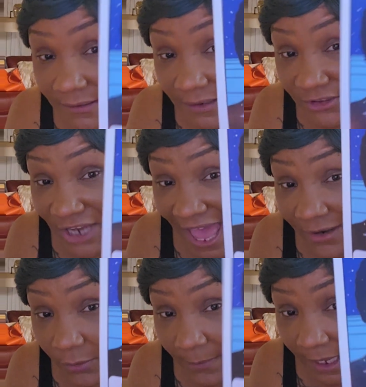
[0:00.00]
the
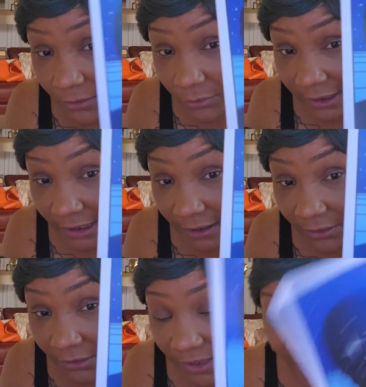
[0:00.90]
shadow man on
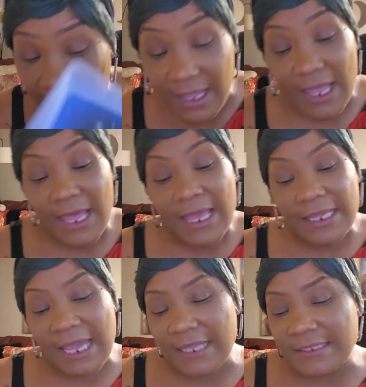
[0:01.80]
here, okay?
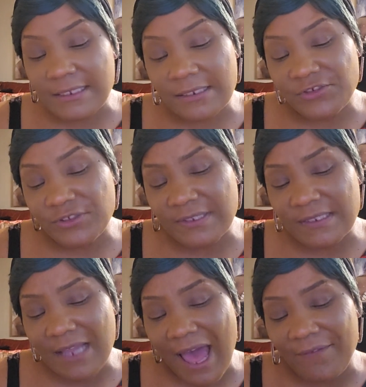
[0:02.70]
Cancers,
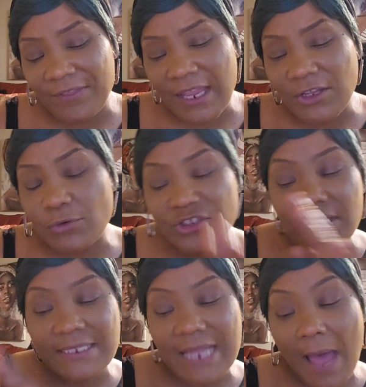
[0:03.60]
I think you
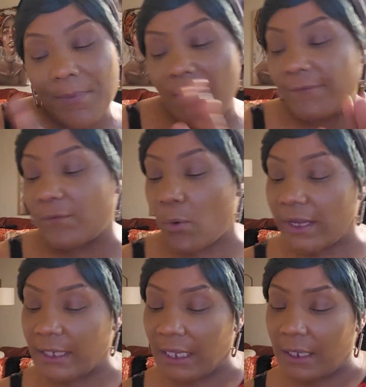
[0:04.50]
should stop
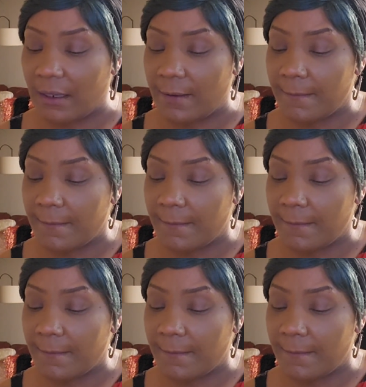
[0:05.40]
avoiding